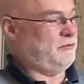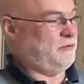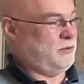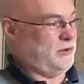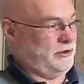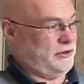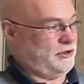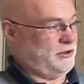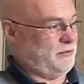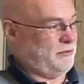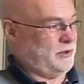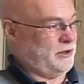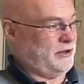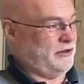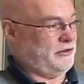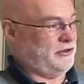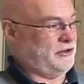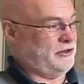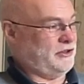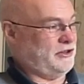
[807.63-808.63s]
what someone
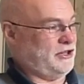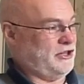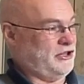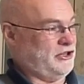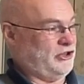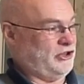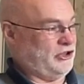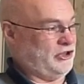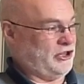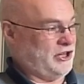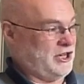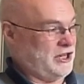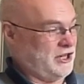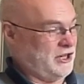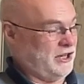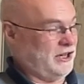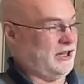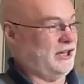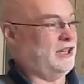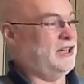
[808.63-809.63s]
else is
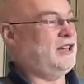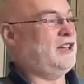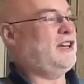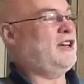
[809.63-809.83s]
saying,